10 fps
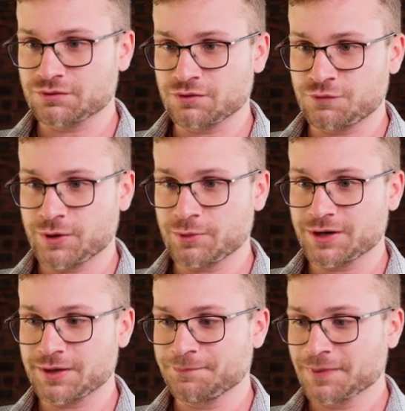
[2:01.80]
So if we
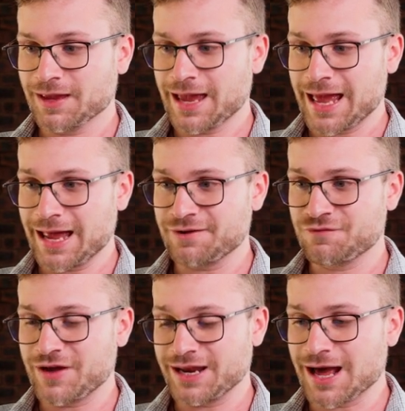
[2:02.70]
want to add a
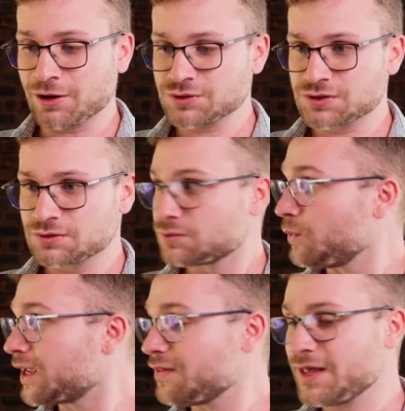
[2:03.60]
fade out,
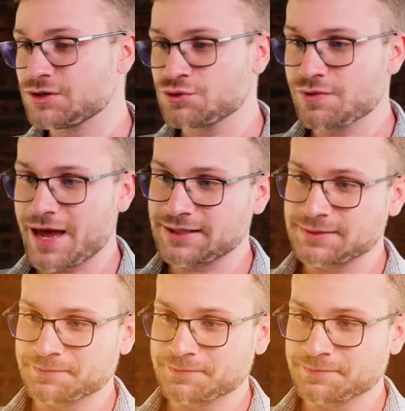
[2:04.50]
we can then do that.